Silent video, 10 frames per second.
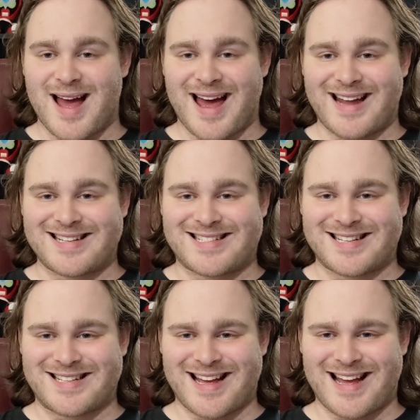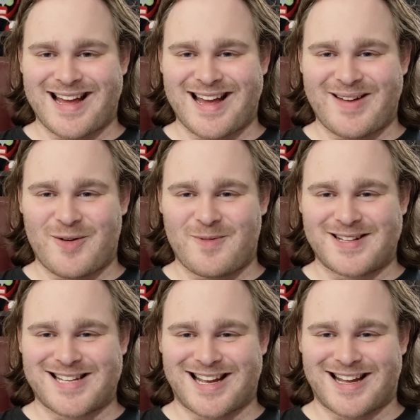And today we'll be
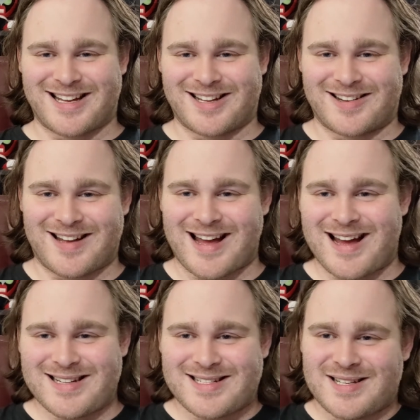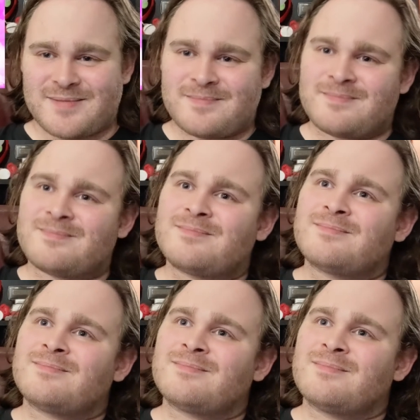taking a look at
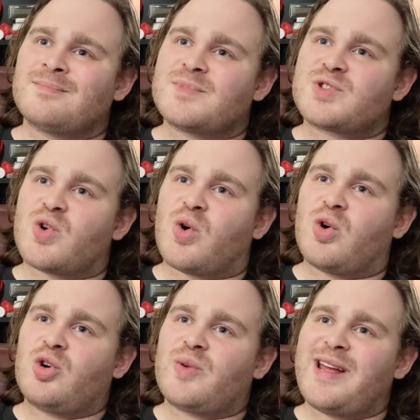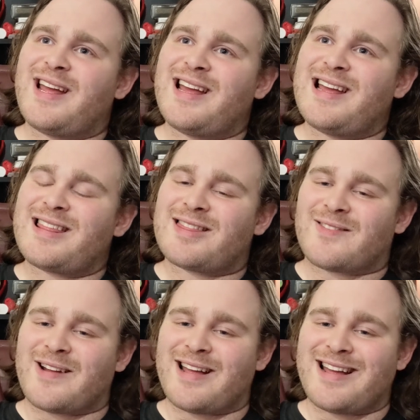Toree
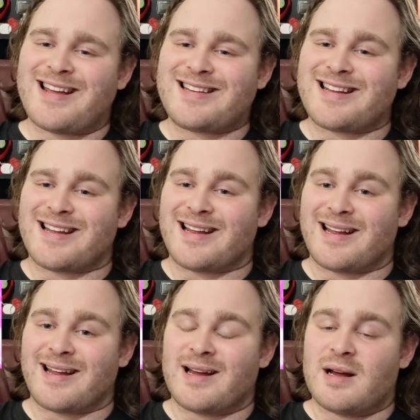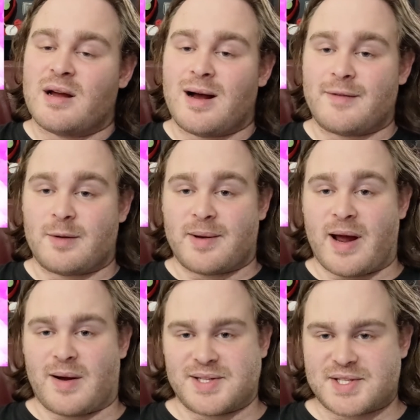3D, available
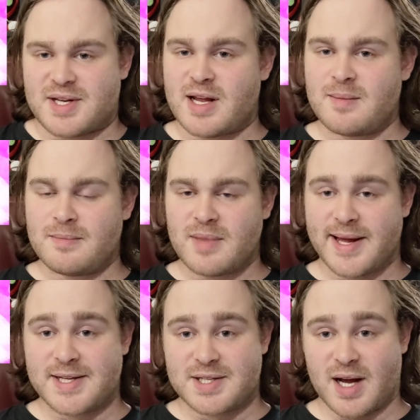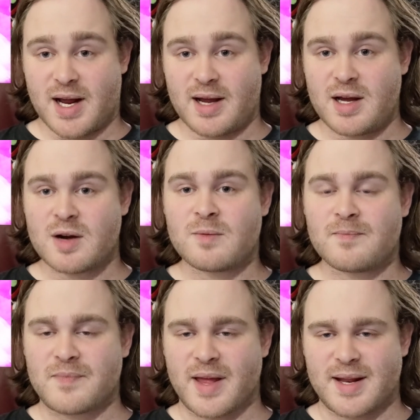now on Steam, itch.io,
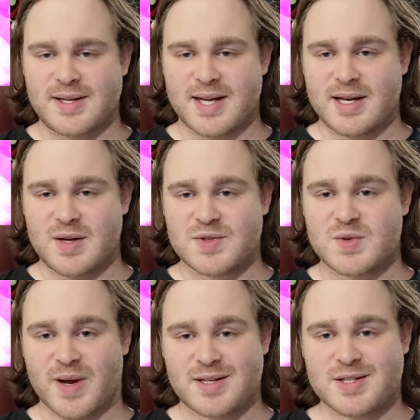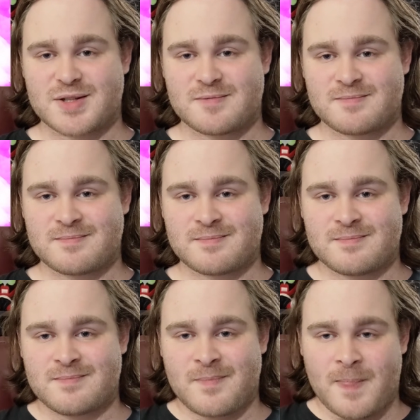and Nintendo Switch.
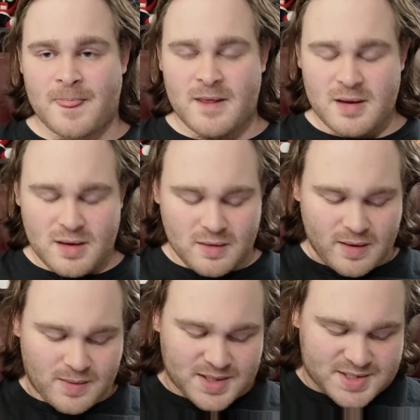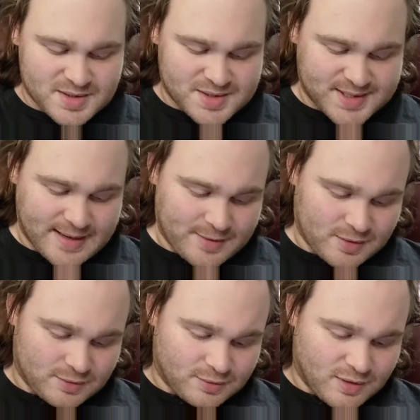Alright, we're going to start the timer
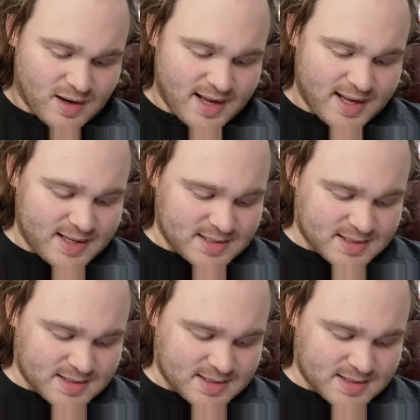right